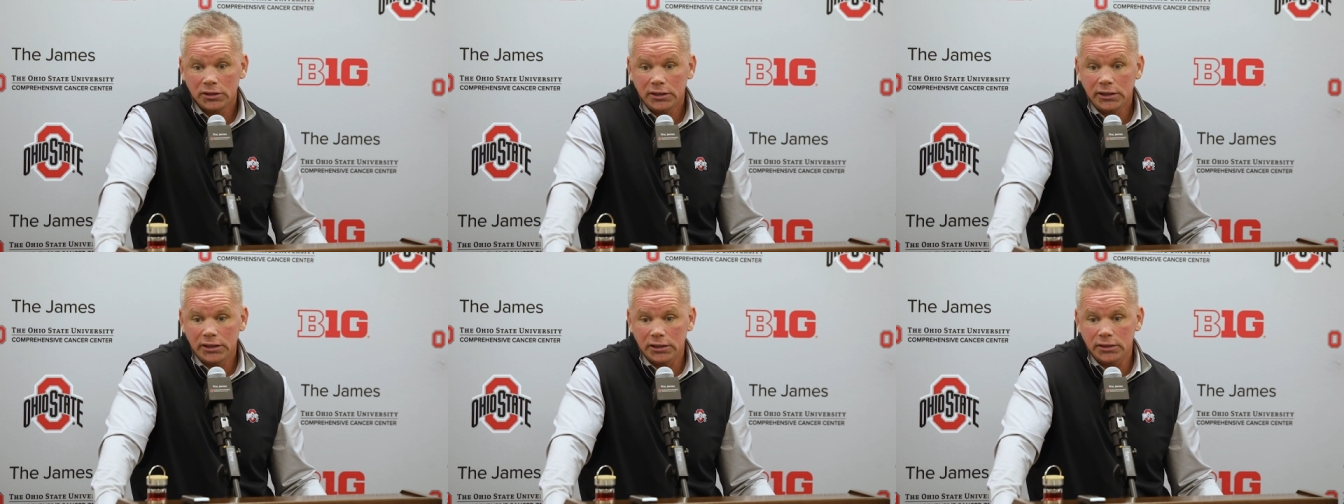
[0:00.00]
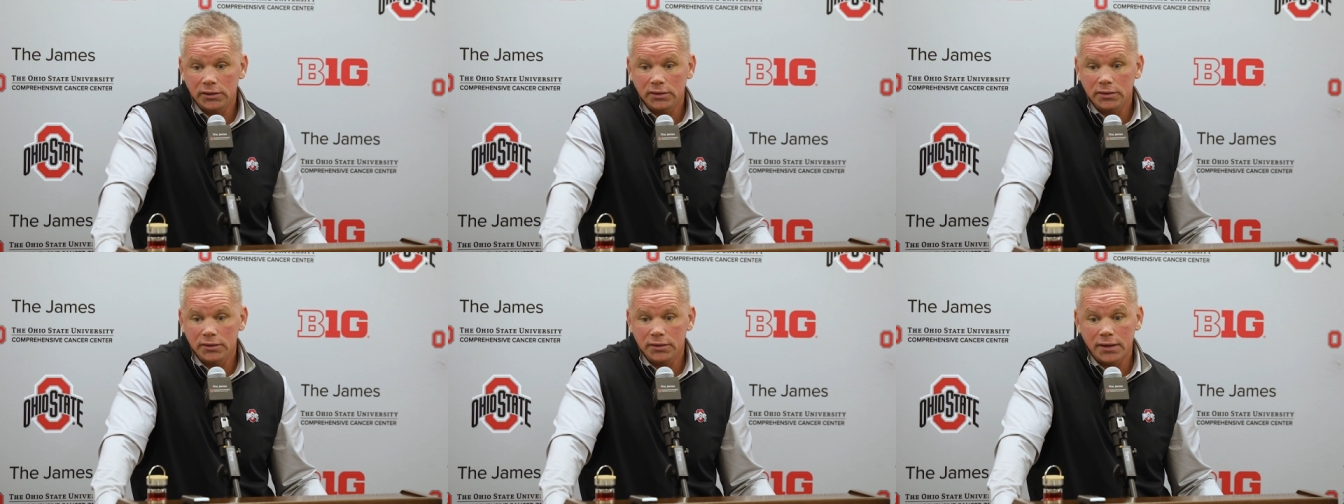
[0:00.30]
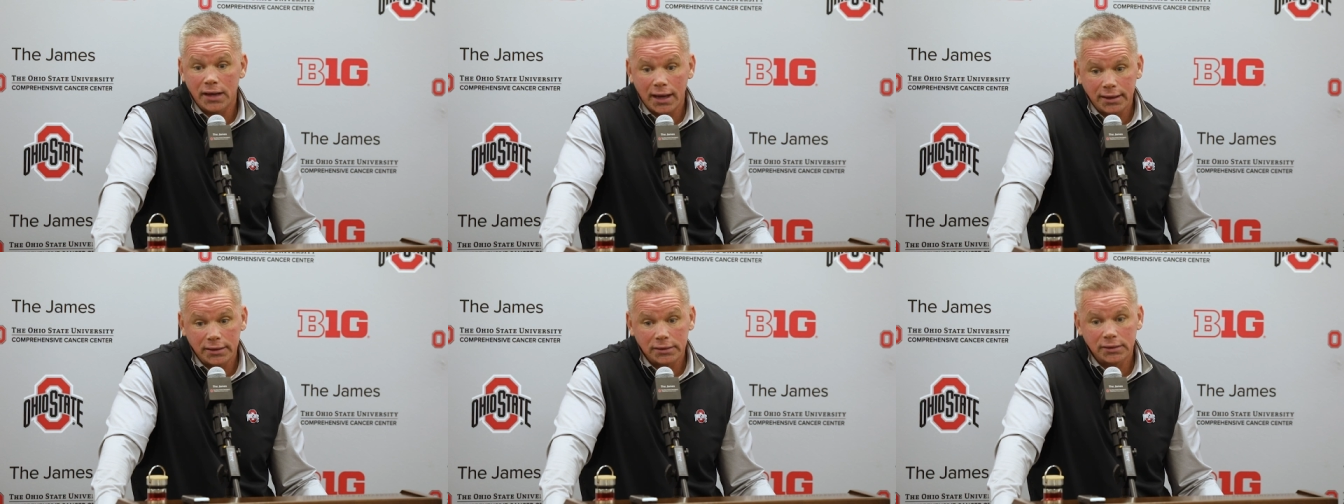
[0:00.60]
in
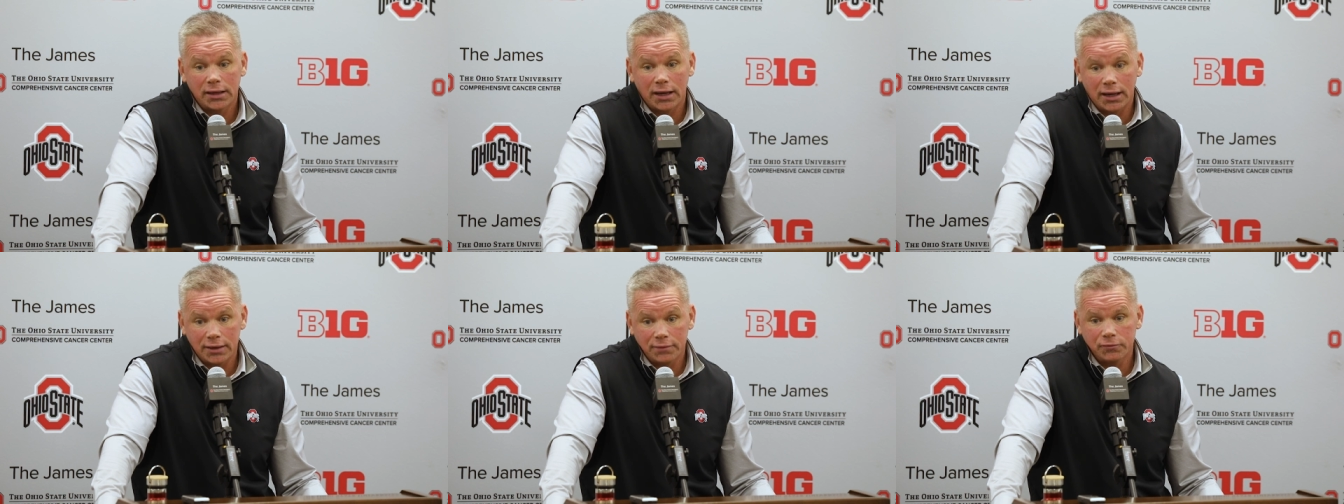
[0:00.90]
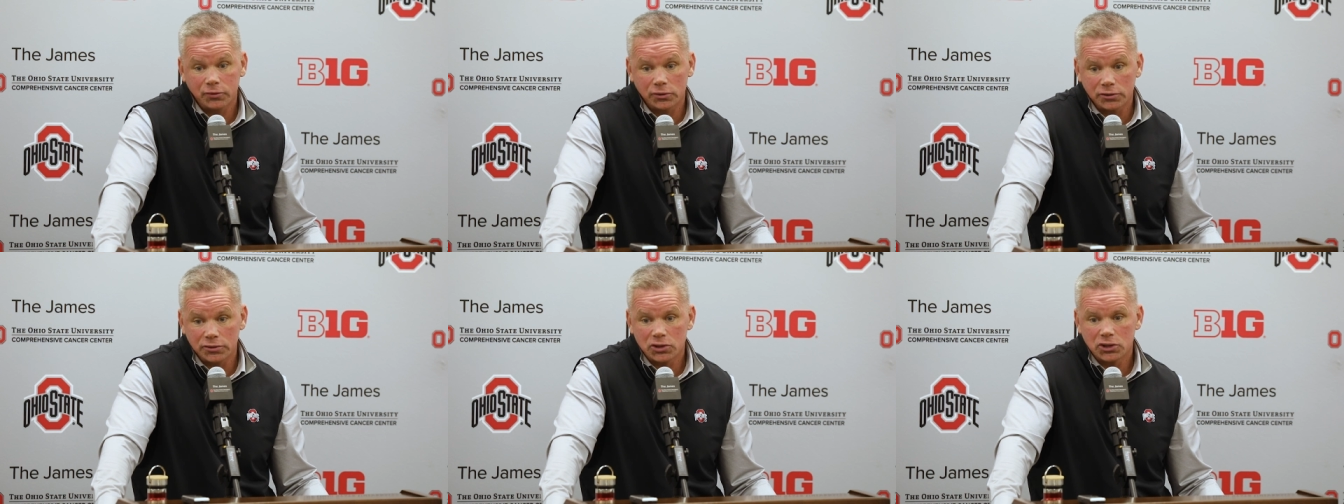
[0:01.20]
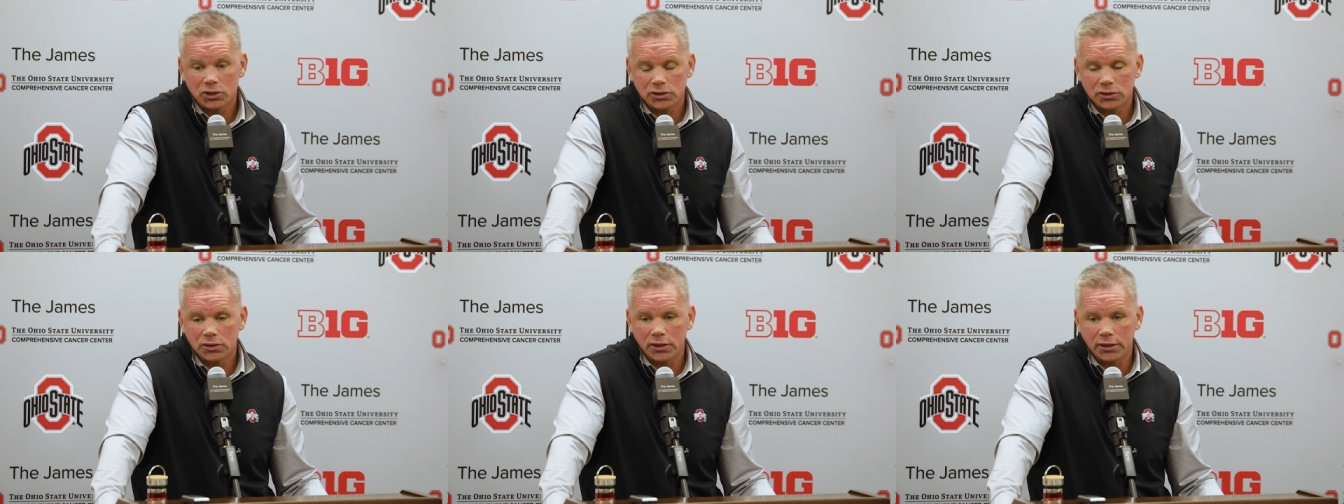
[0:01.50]

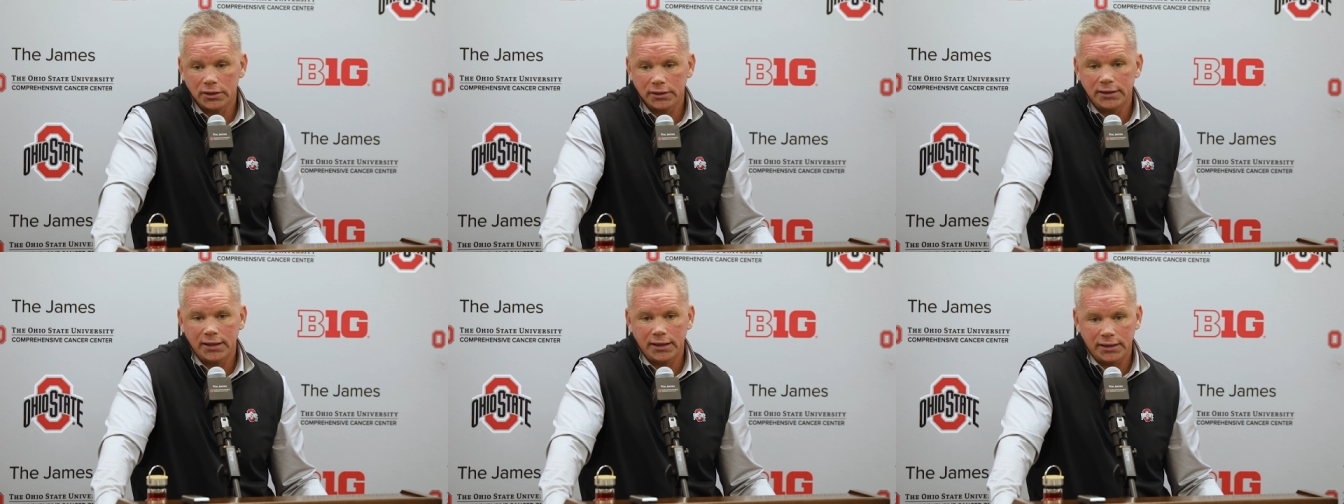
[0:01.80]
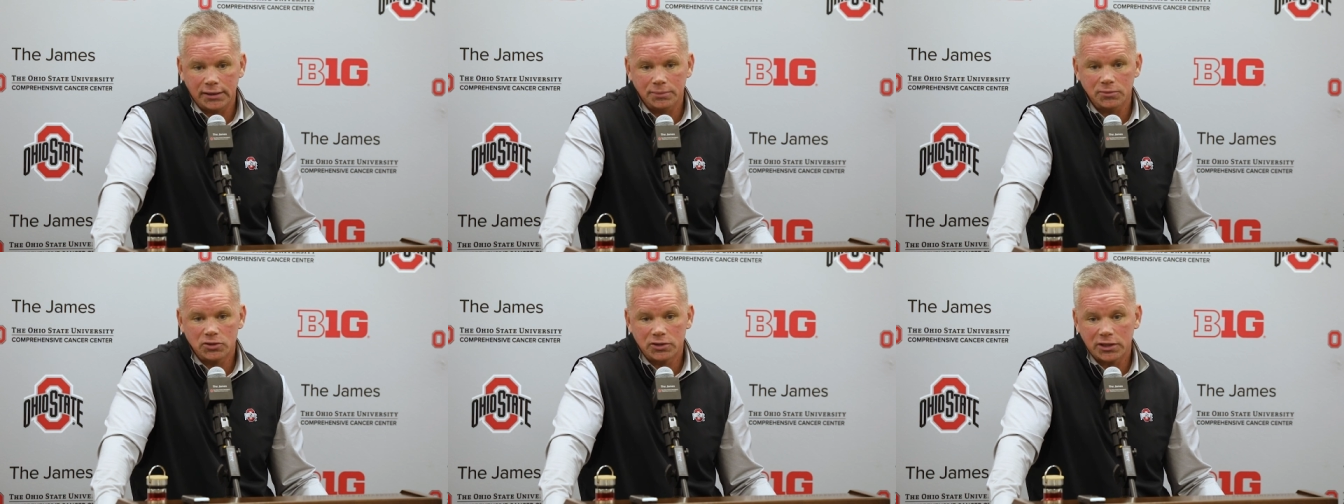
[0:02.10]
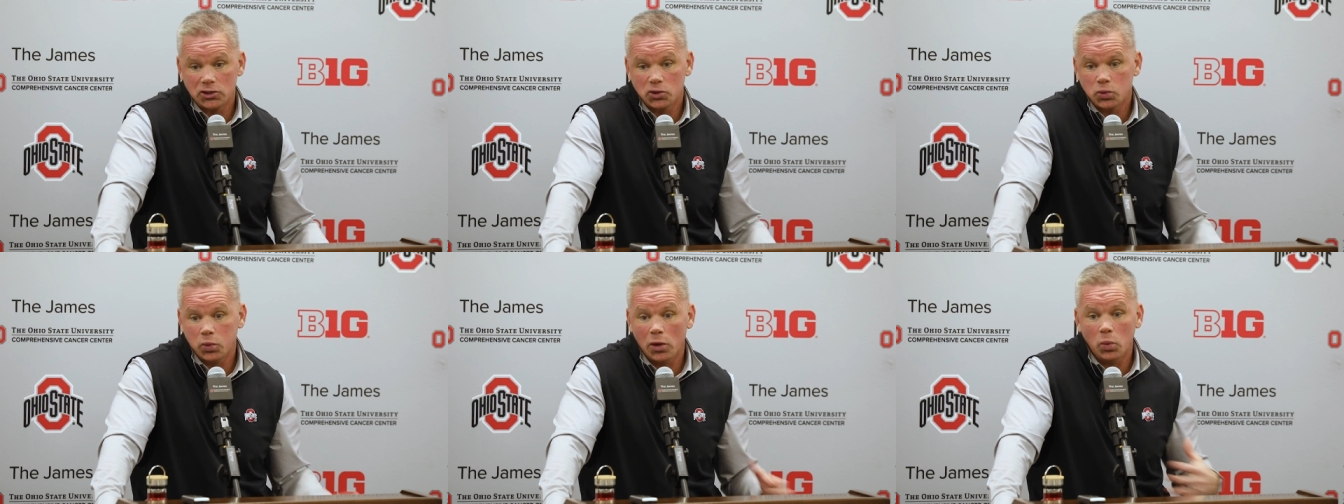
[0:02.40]
non-conference uh, games.
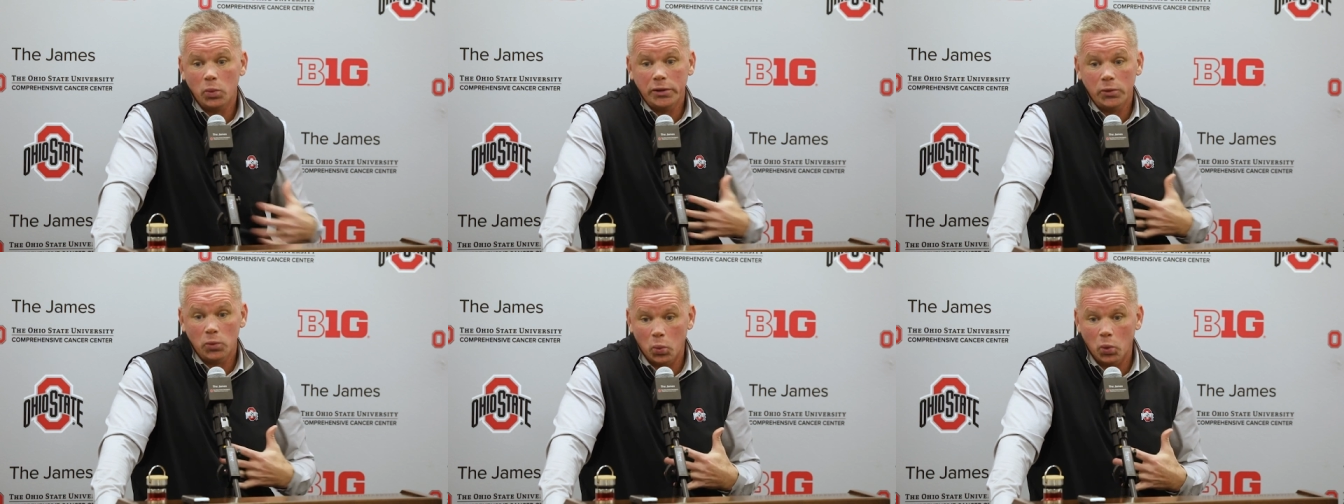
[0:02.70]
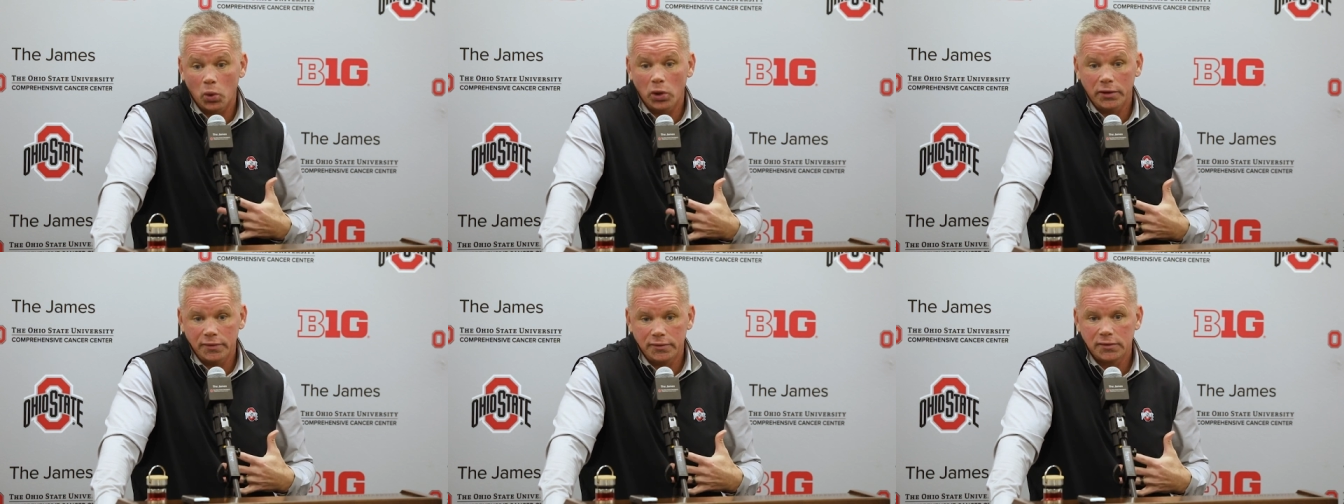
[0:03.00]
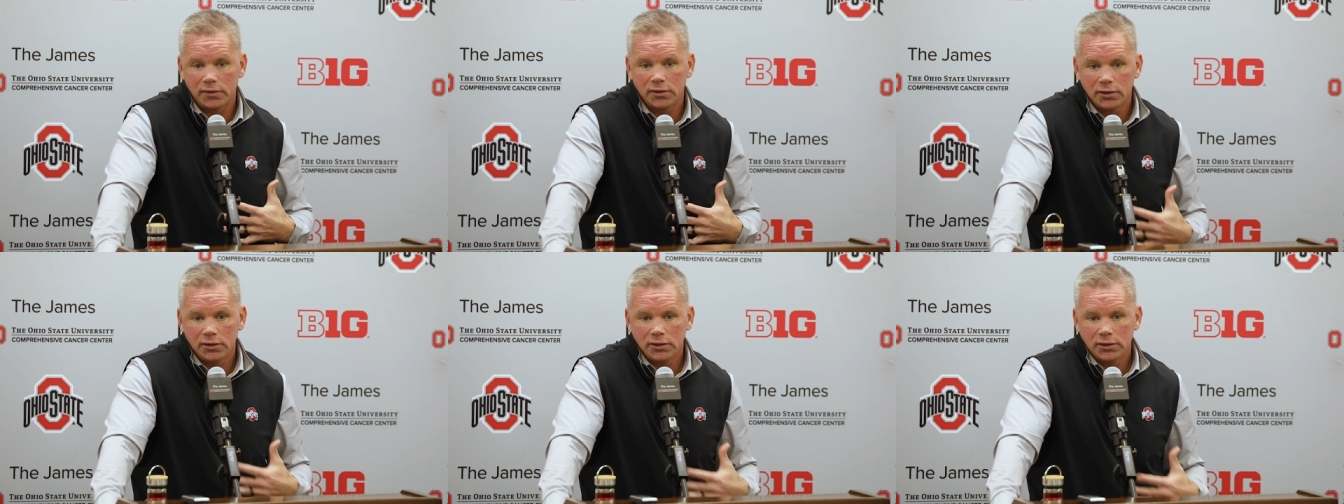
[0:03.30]
That's what we want.